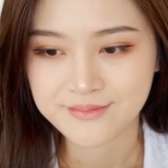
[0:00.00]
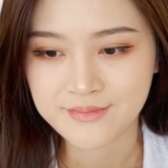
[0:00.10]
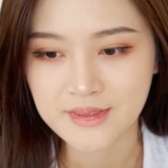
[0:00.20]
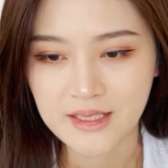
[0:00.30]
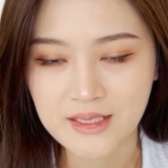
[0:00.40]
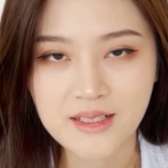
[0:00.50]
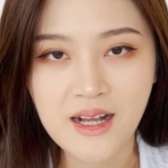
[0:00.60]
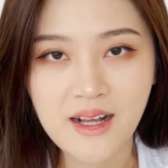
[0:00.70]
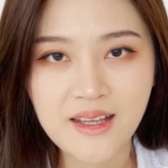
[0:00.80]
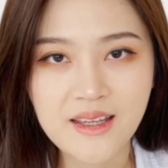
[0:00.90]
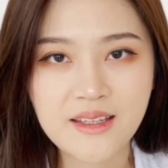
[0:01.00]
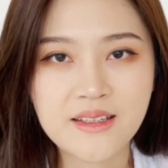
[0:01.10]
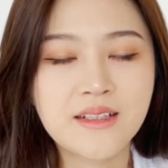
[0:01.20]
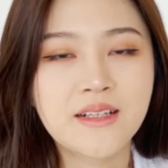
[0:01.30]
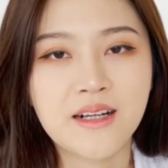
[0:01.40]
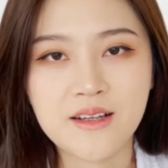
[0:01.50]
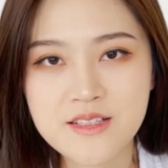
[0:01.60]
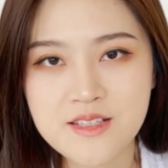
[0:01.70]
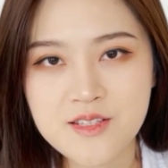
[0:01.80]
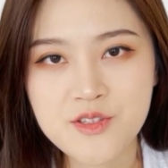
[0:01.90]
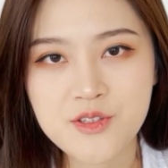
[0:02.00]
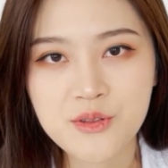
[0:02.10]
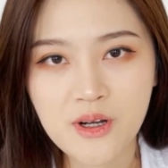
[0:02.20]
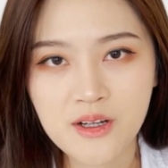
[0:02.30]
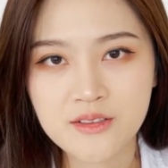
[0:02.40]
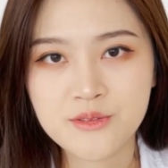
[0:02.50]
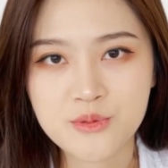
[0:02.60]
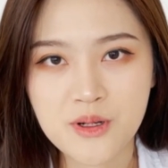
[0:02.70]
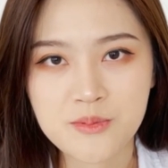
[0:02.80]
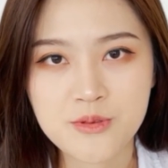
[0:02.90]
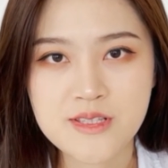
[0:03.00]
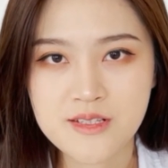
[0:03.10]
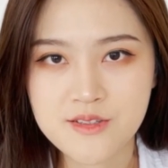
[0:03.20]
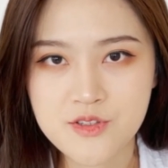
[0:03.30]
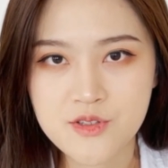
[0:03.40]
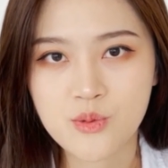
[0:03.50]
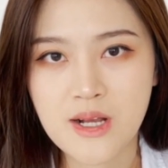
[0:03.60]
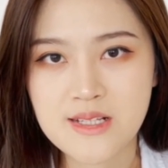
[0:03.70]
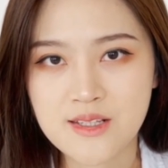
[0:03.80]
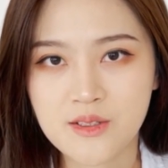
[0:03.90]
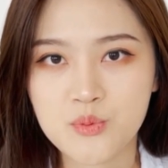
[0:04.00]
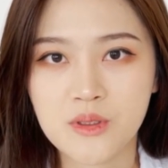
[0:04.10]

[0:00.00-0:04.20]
We had a great A M A session with wonderful Yuan from Crust.